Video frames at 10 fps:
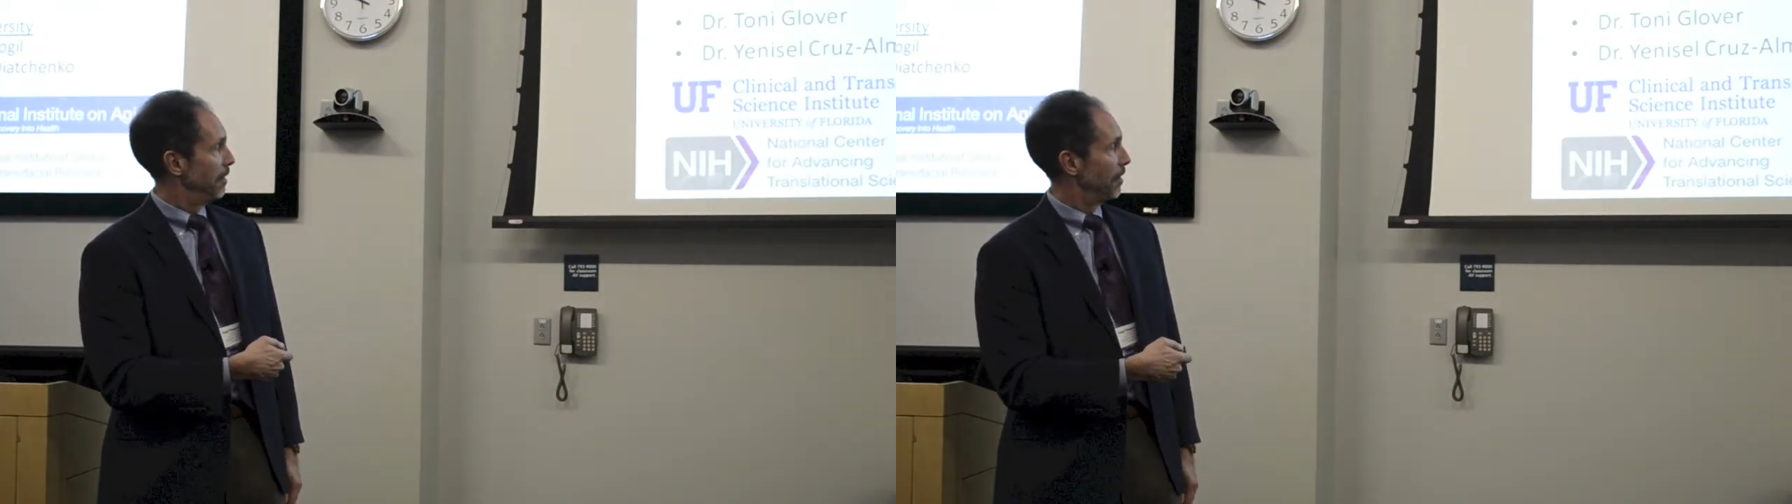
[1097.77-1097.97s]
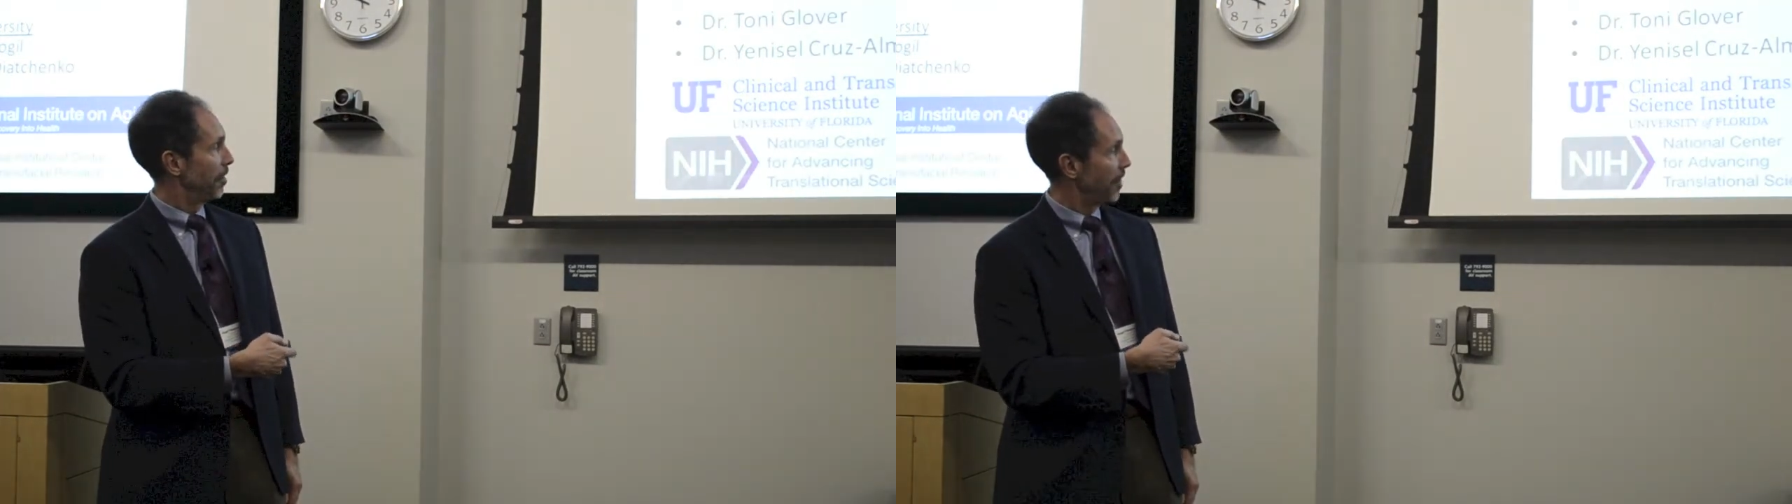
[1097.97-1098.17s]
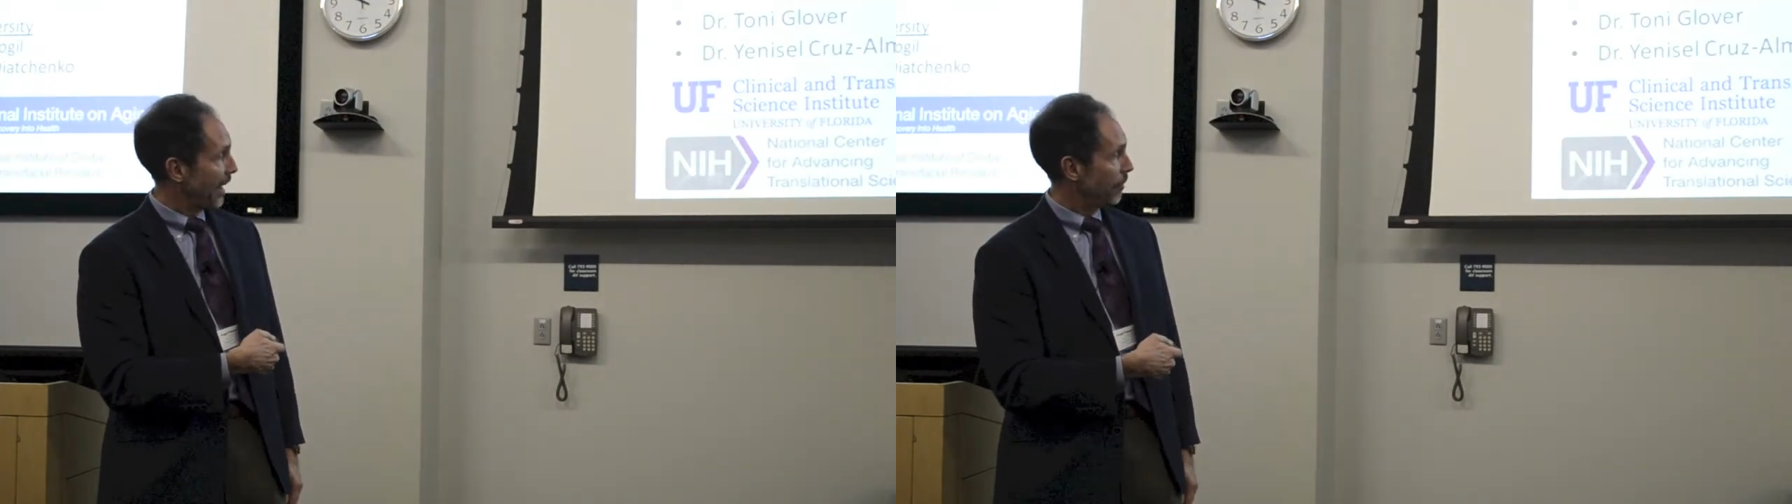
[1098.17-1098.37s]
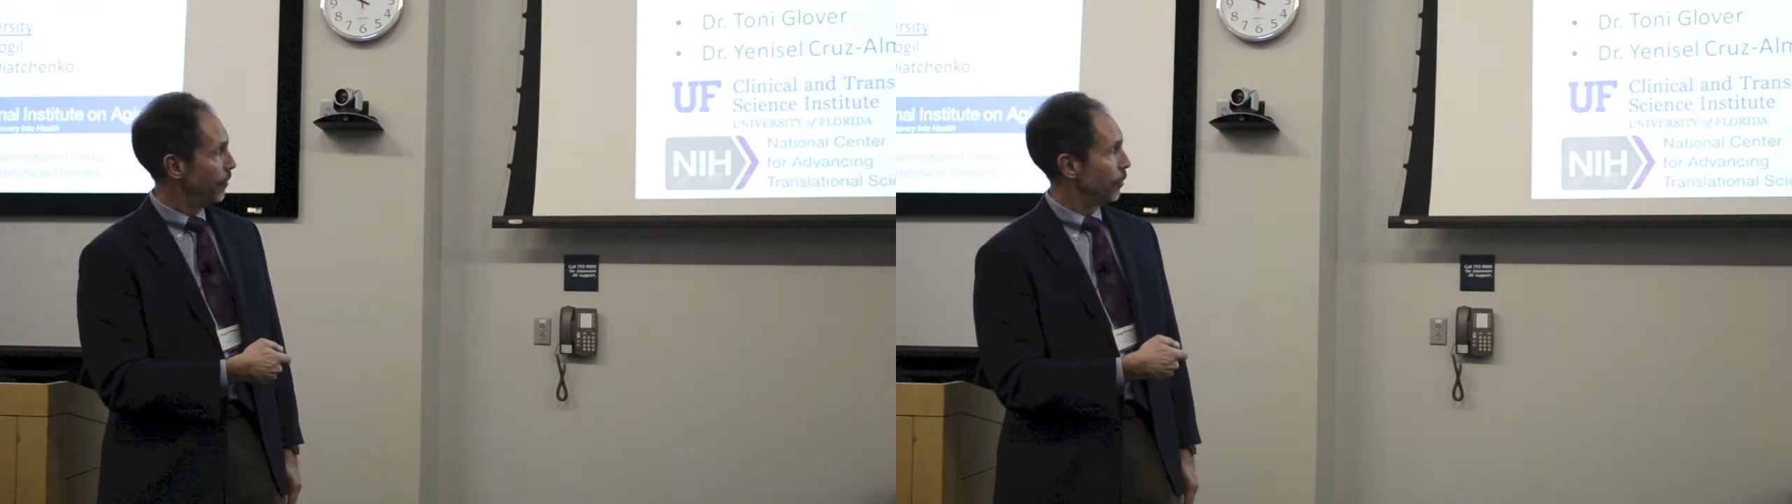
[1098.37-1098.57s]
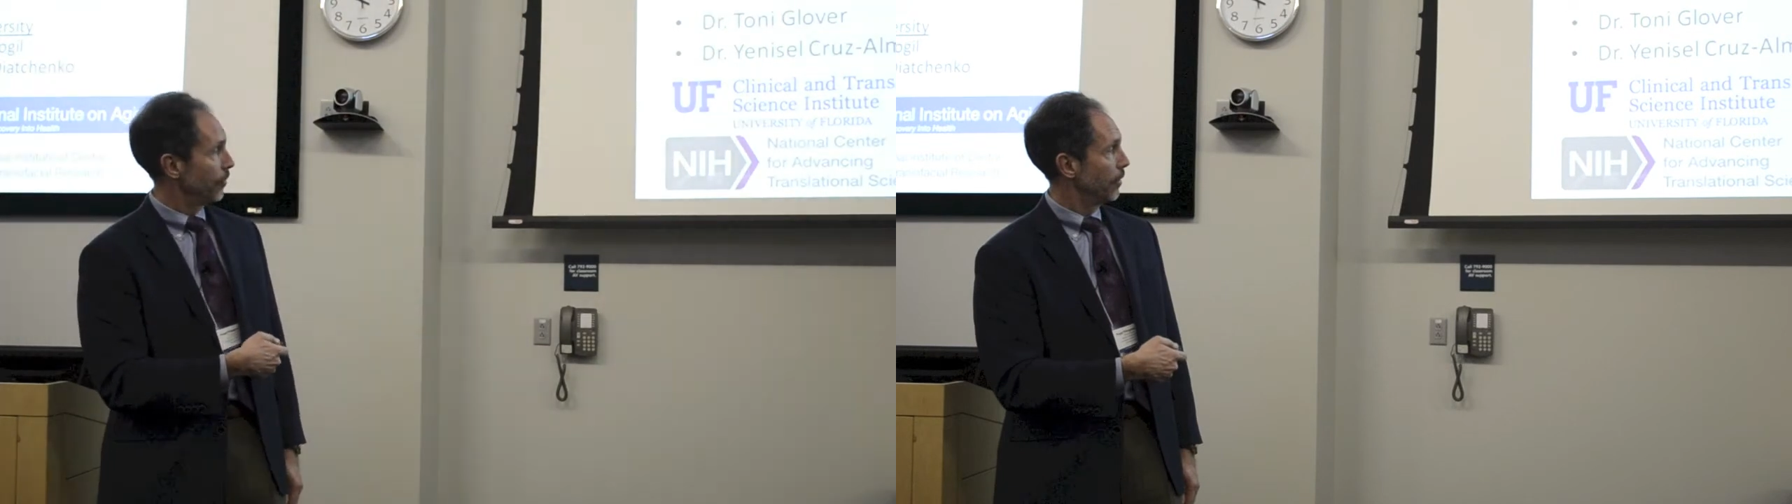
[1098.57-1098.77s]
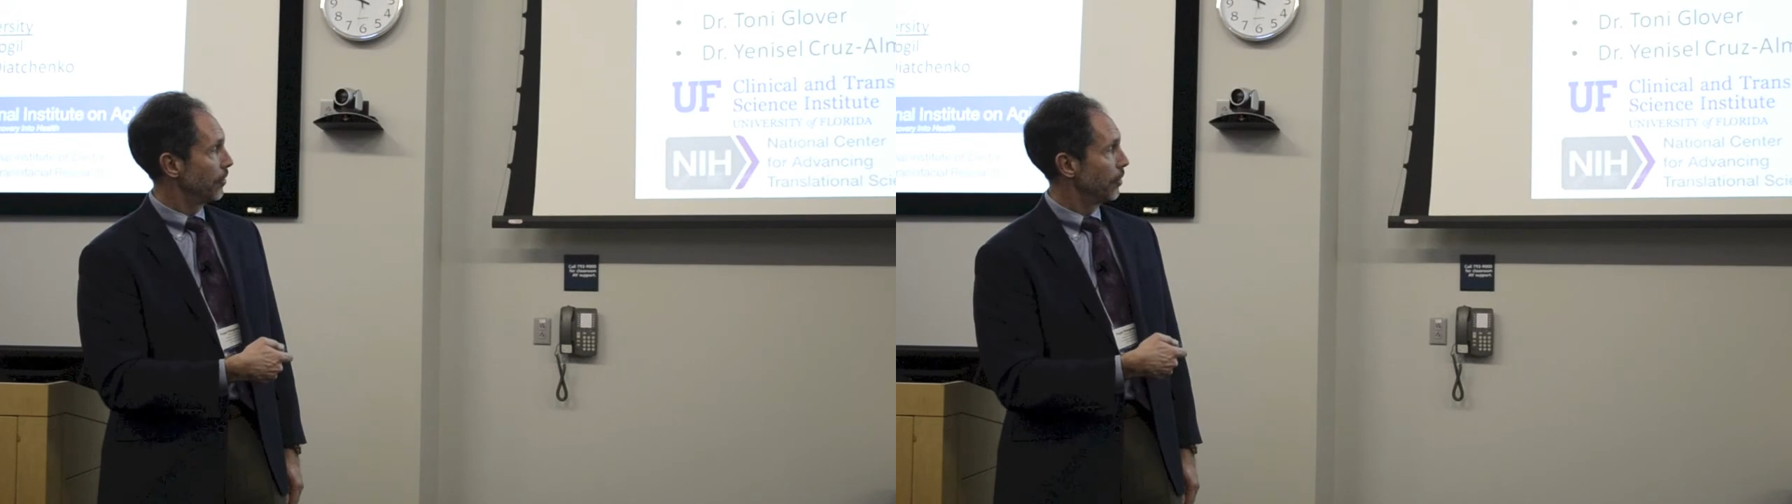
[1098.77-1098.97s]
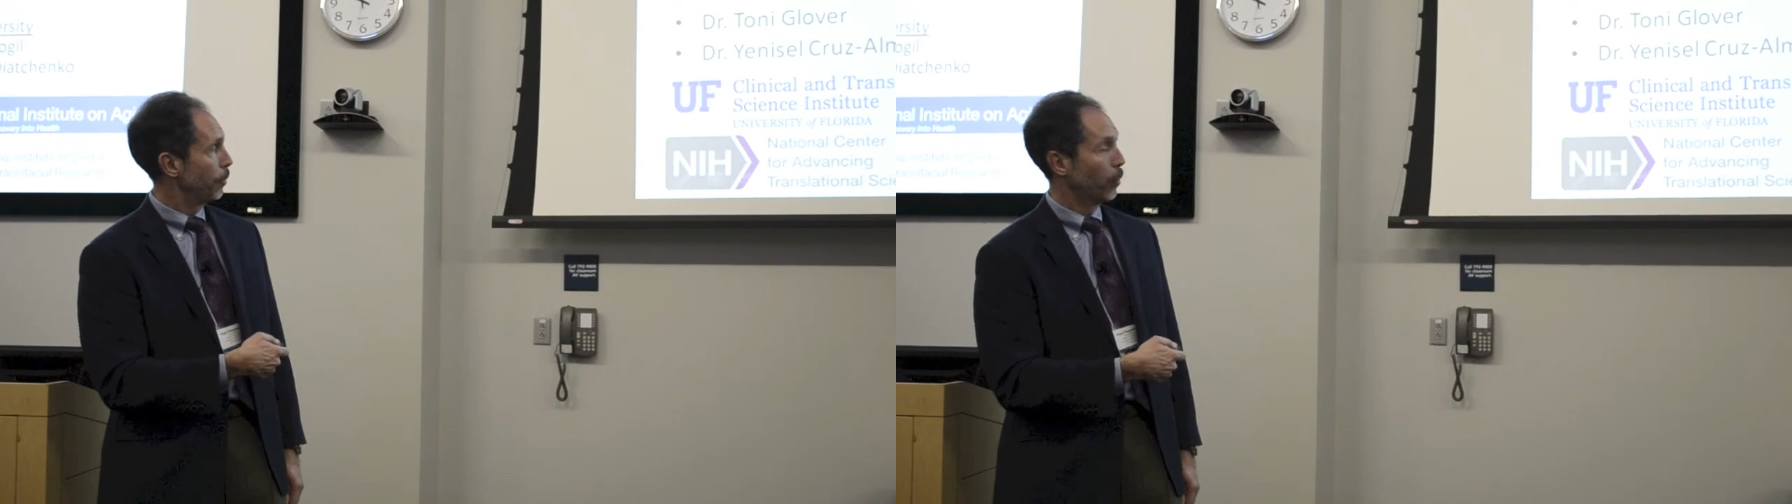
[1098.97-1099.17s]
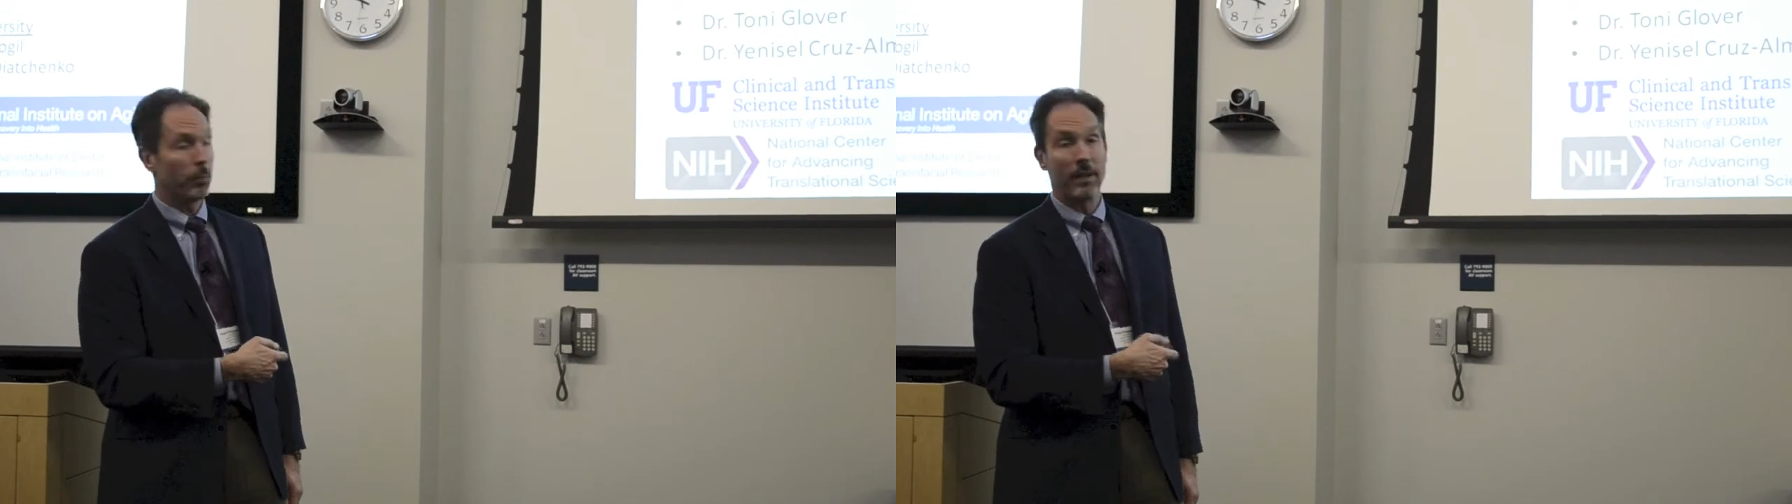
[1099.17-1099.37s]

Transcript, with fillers: are thankful for the support